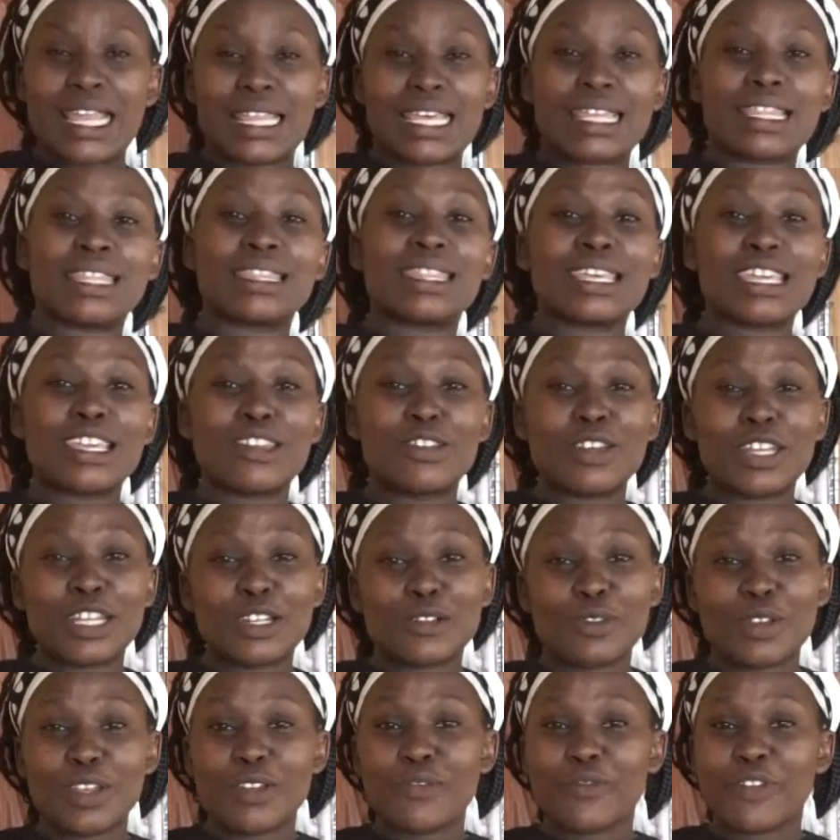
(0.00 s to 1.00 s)
The other thing you
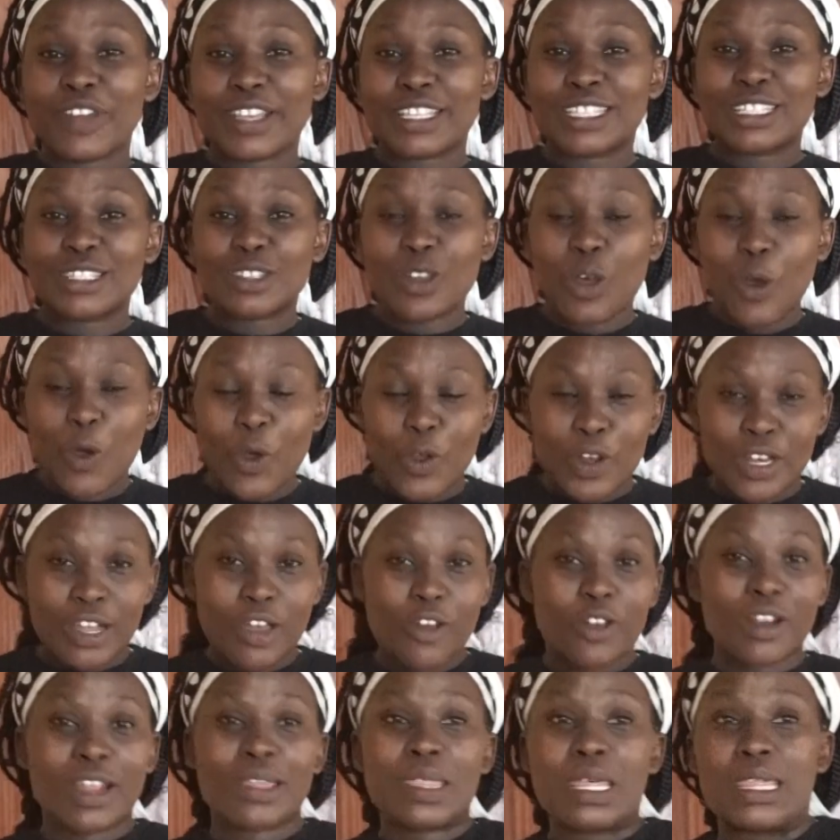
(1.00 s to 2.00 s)
need to invest on,
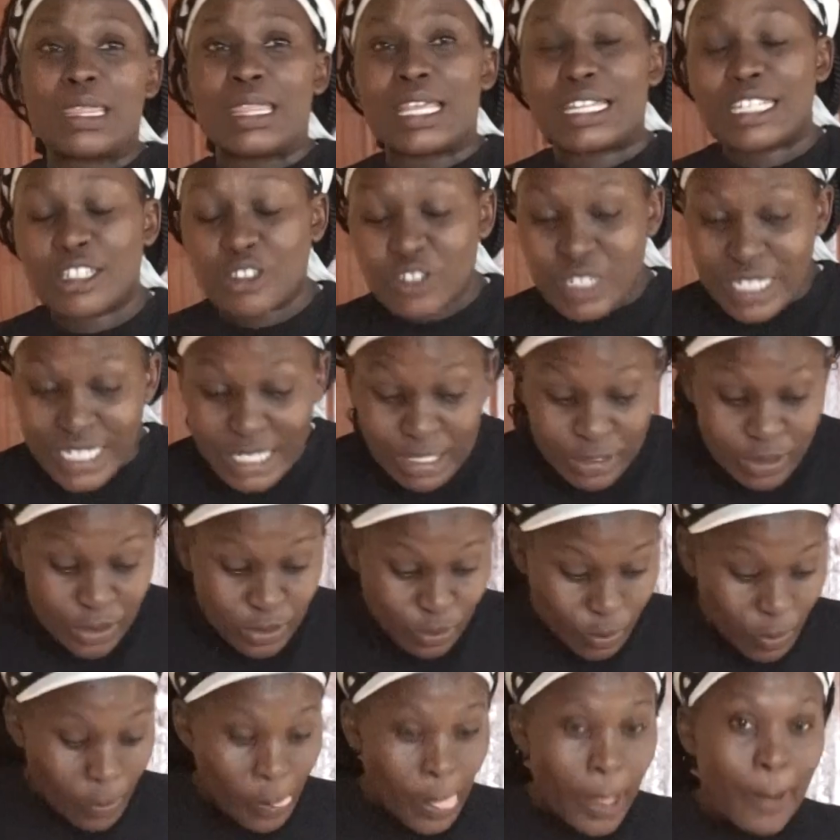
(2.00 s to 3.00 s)
or rather that you need to
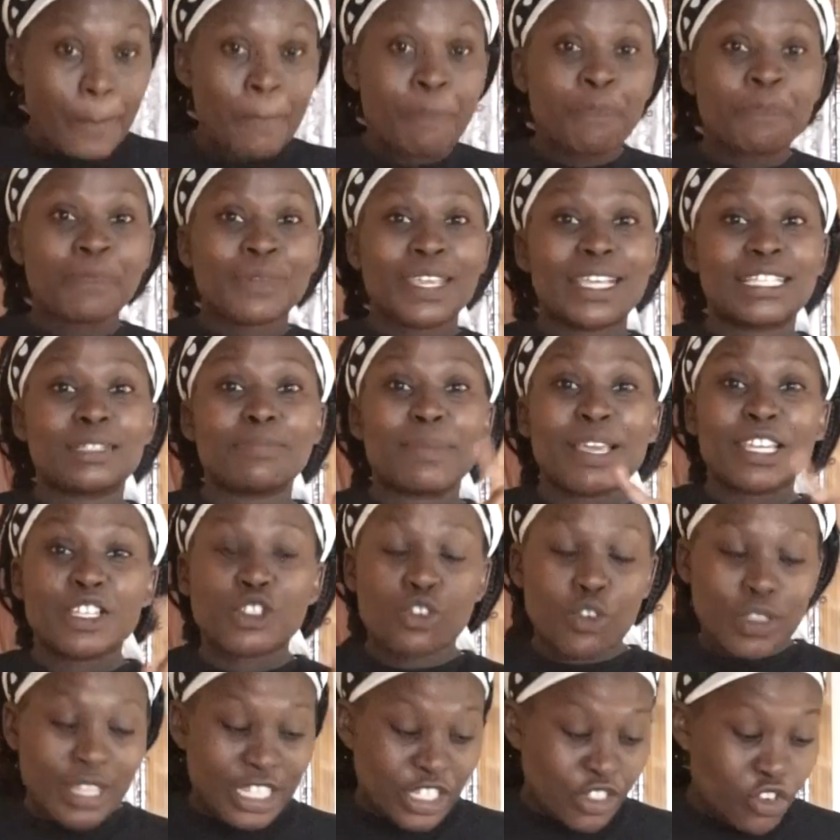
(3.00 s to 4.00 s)
do, is make
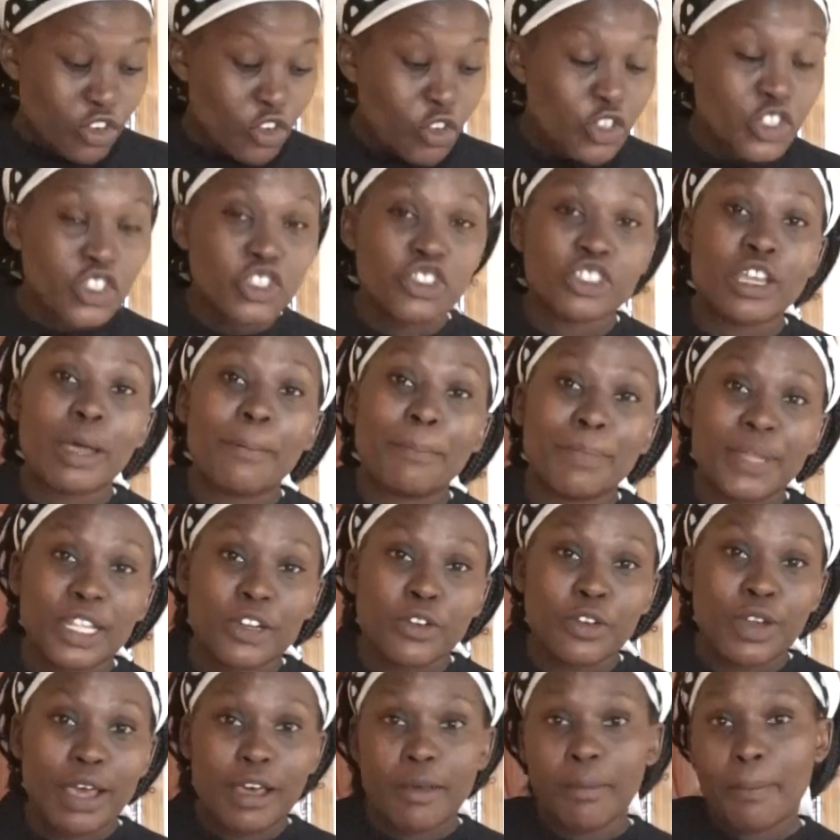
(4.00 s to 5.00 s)
sure that you're not
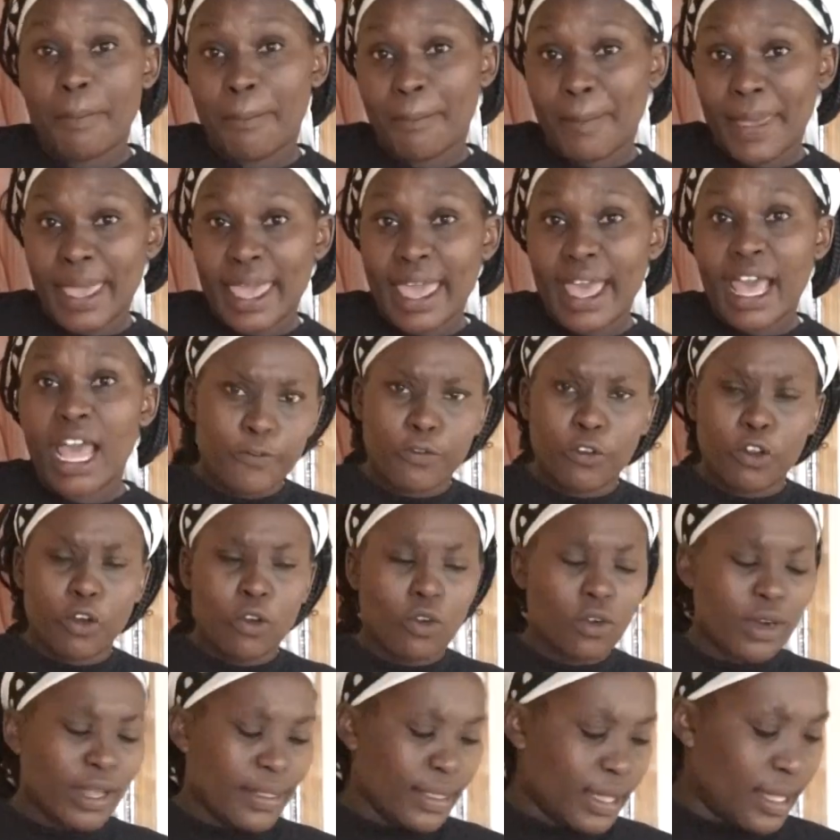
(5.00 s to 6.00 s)
jumping on a bare
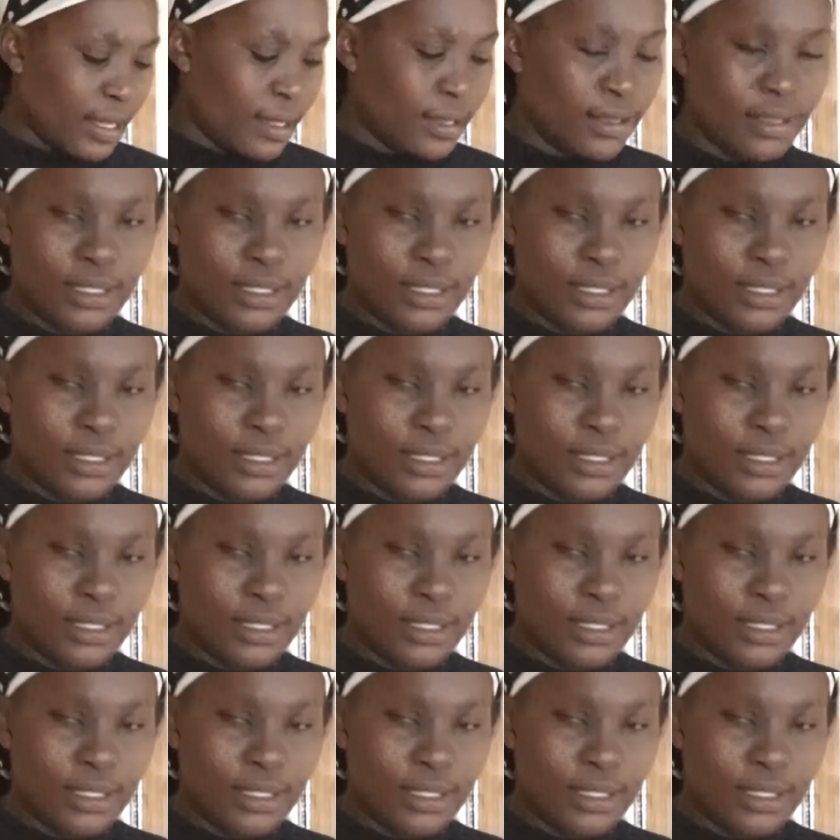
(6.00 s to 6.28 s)
floor, rather,